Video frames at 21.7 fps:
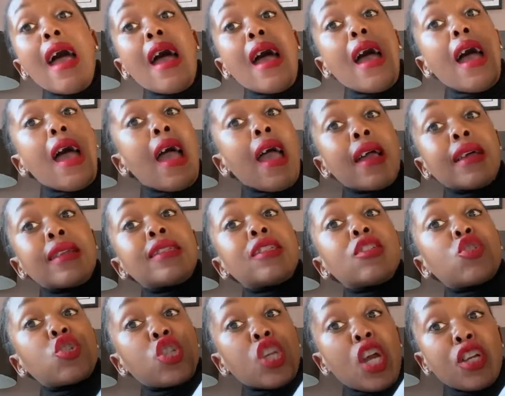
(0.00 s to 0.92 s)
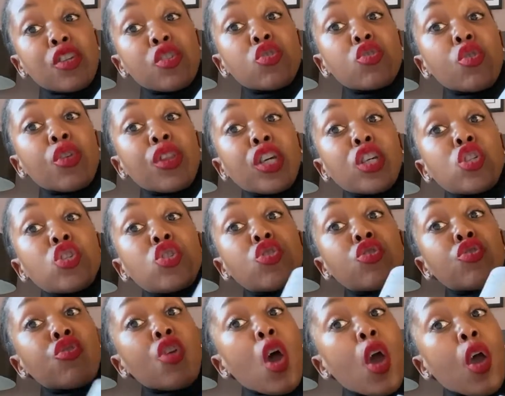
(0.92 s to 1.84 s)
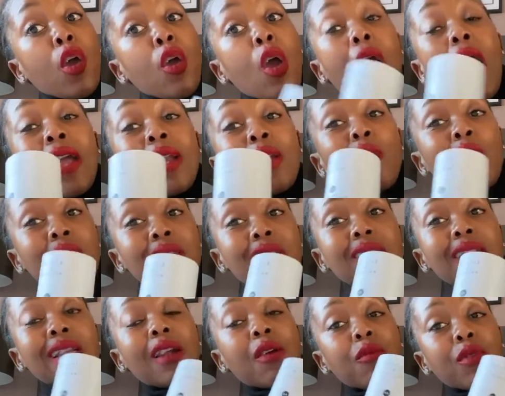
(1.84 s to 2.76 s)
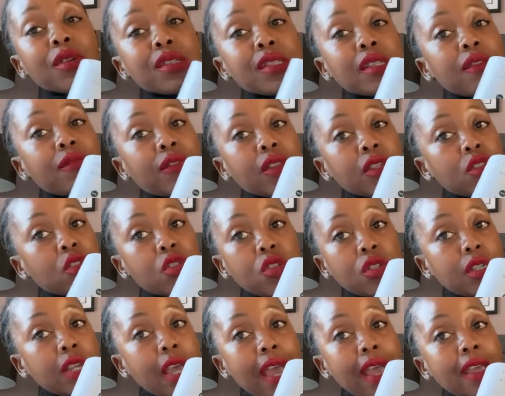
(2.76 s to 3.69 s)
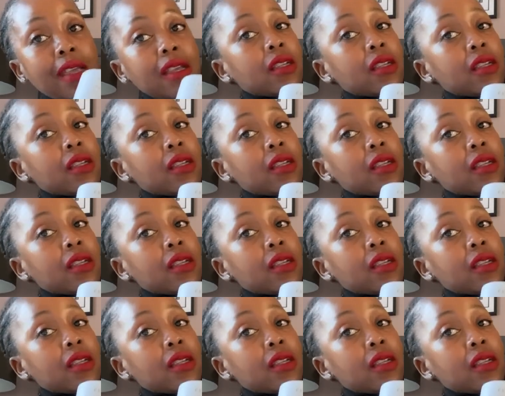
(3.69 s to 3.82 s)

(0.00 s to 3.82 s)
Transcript: and just so that you know i know i said i received this today